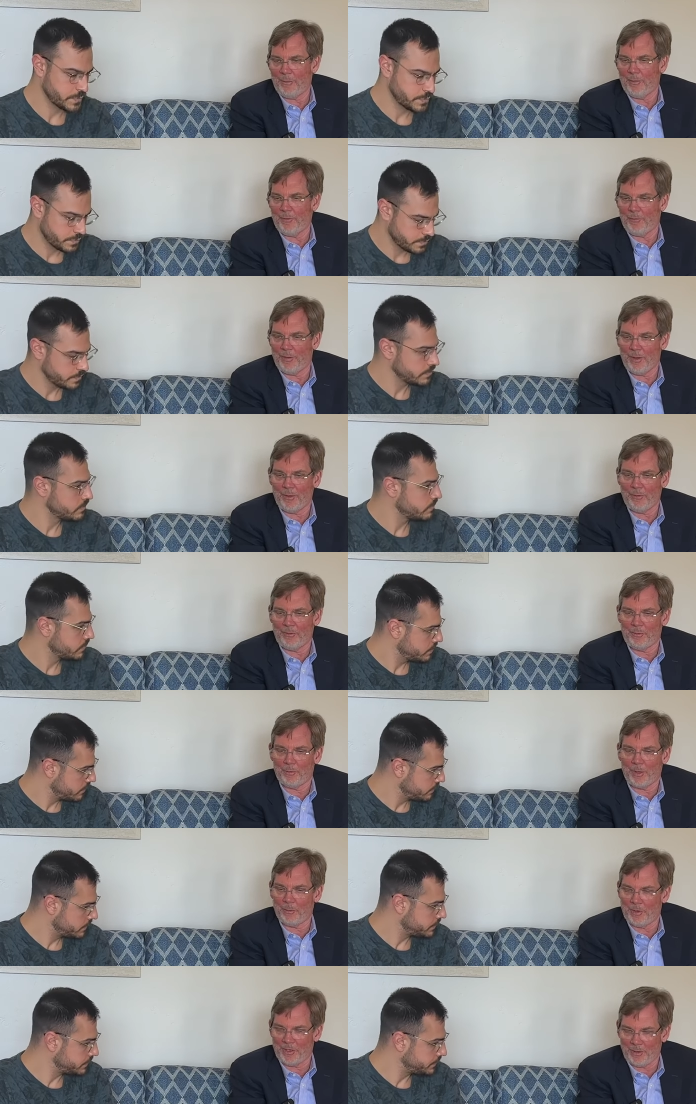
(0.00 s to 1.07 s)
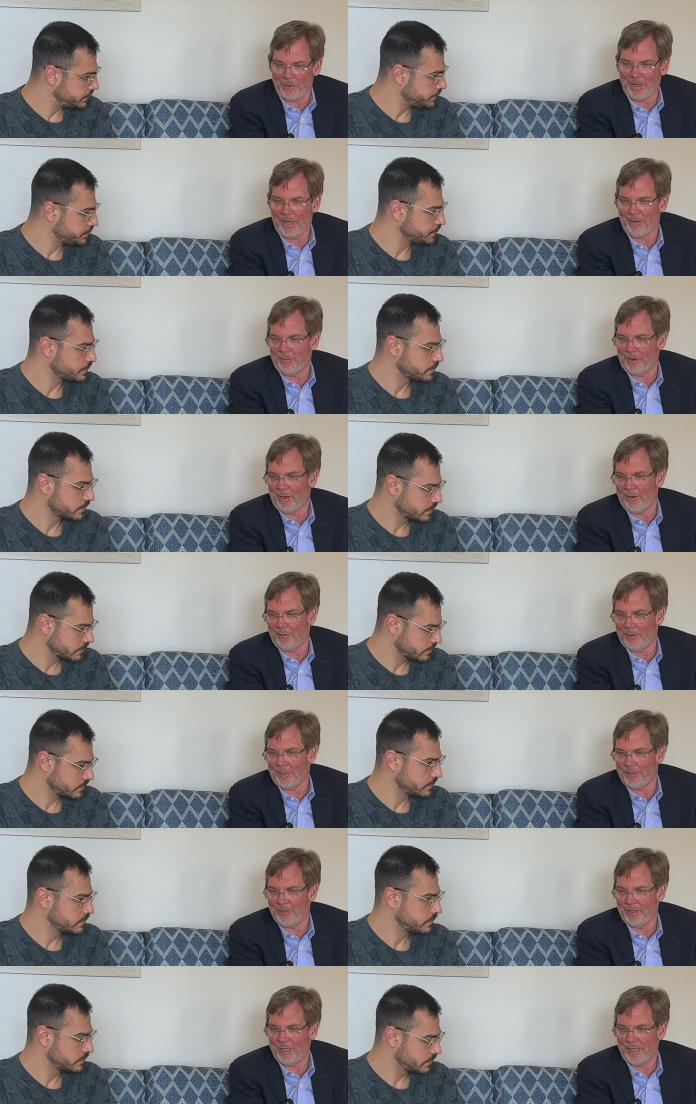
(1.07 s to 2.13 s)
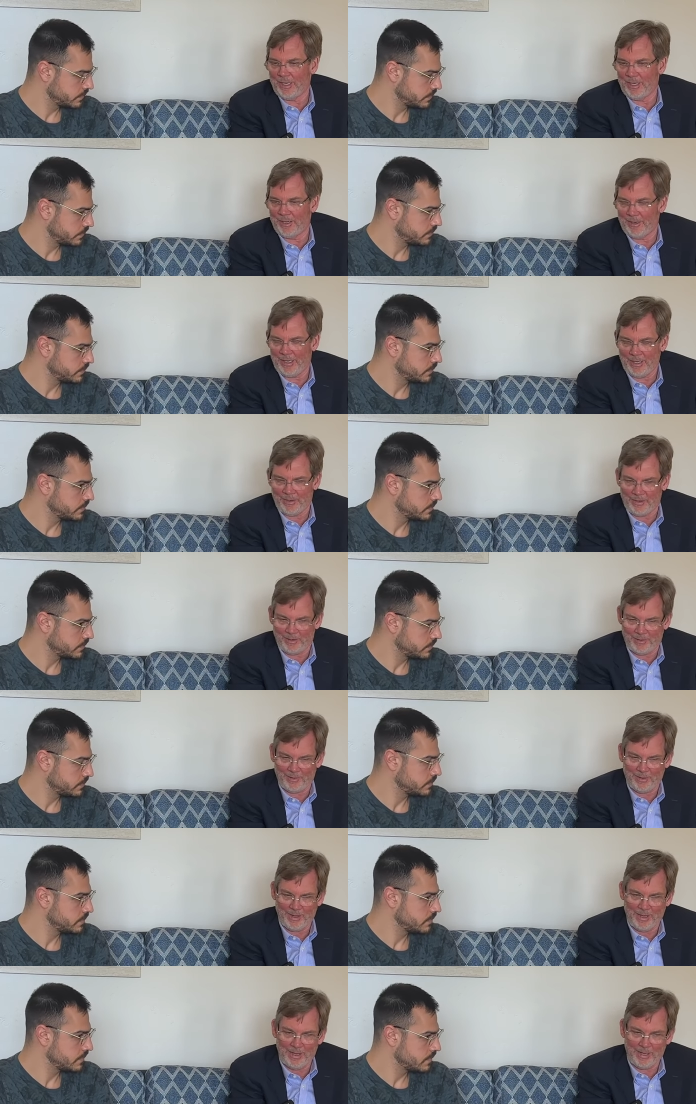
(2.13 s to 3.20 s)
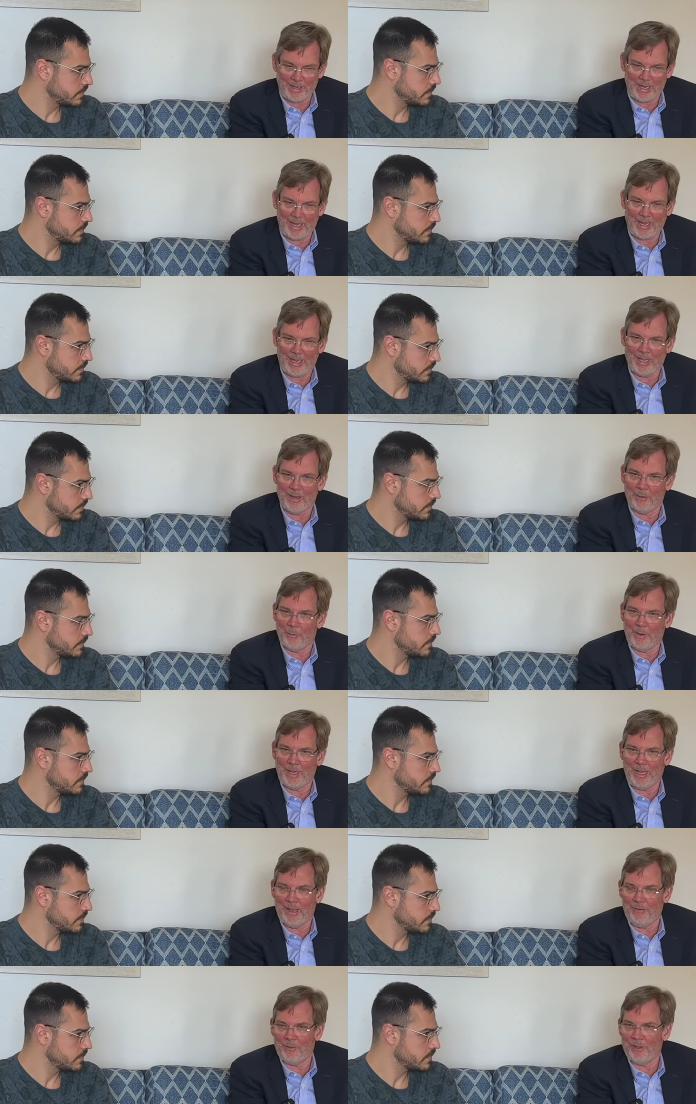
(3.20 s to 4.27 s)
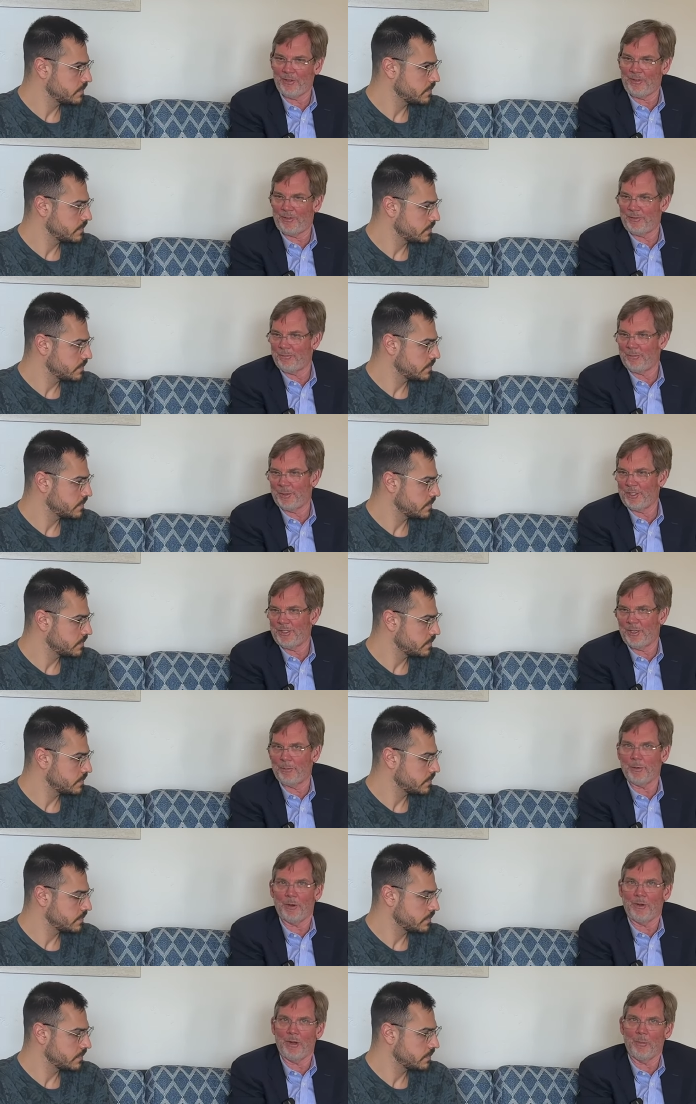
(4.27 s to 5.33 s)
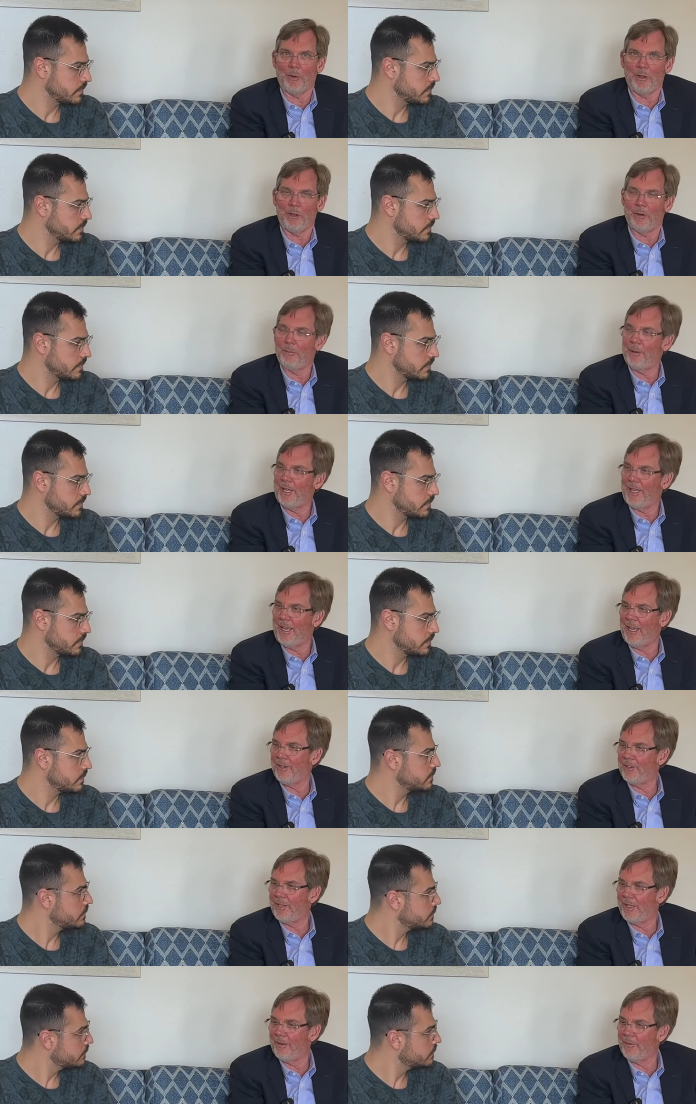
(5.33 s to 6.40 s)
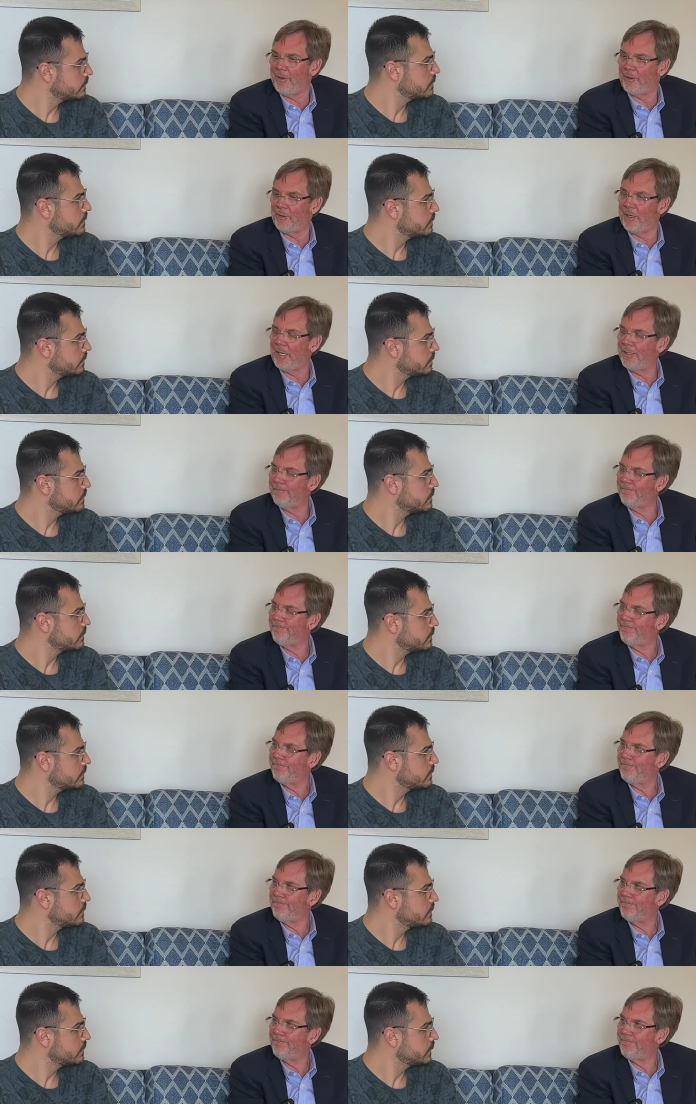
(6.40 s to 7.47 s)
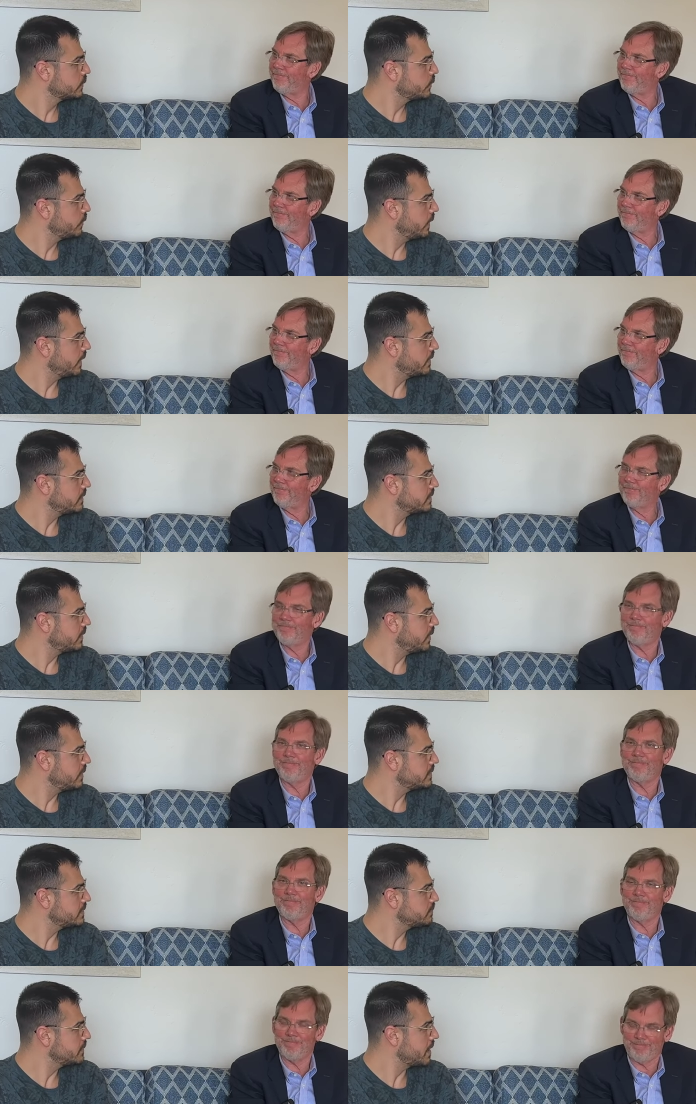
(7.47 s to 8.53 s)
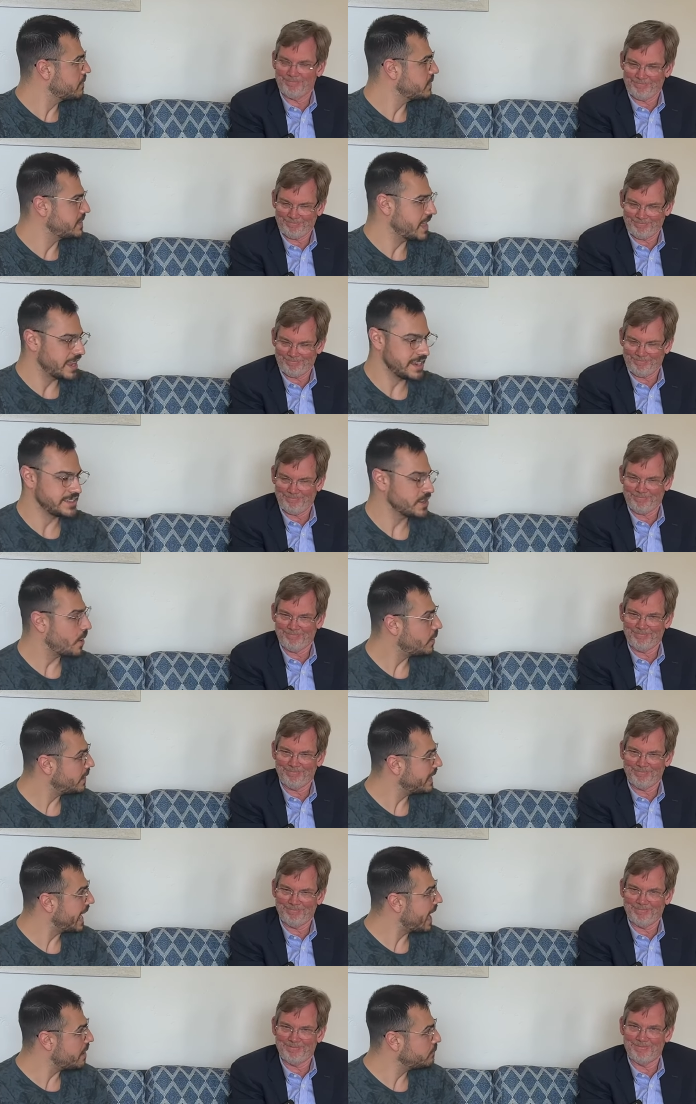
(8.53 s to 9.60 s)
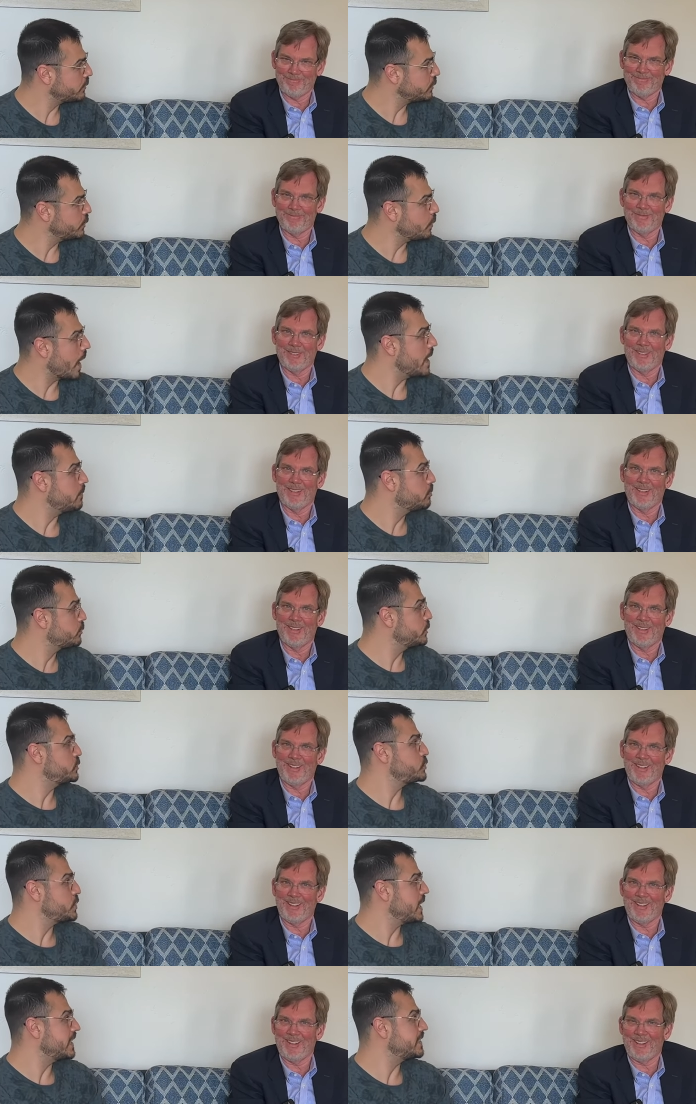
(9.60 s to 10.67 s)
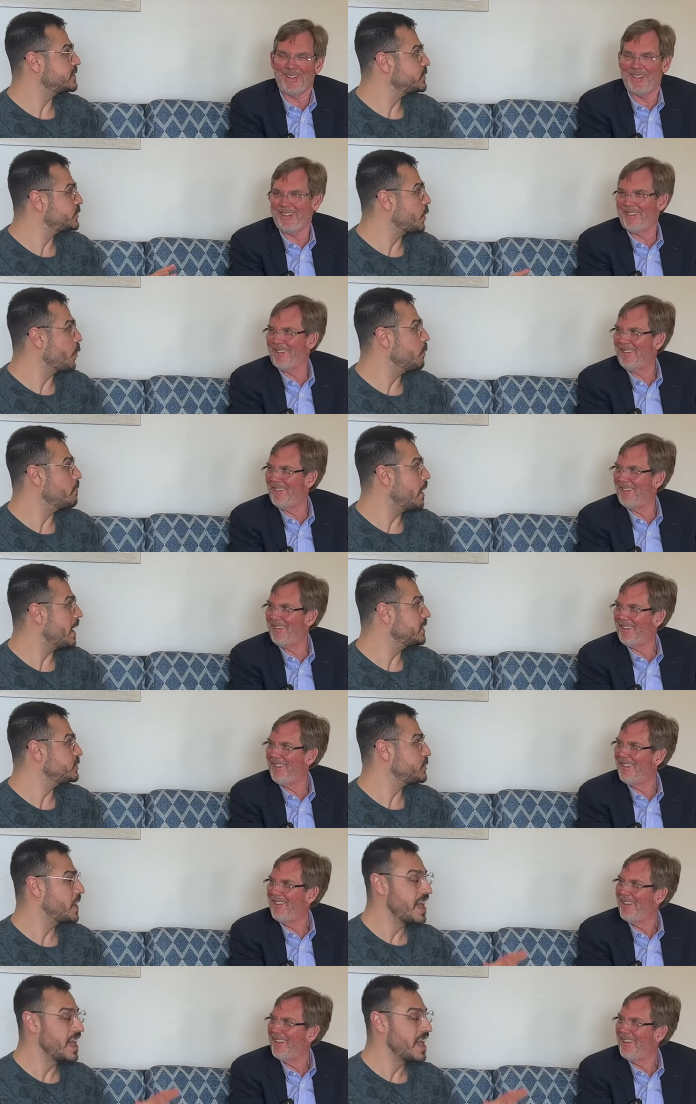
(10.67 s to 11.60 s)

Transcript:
Speaker 1: but for those where we don't have coverage and you, and you can't get it, we have this bridging program where you can go pay
Speaker 2: cash and give it a try. Great, awesome, Kevin. That is all I have for you. I appreciate it so much.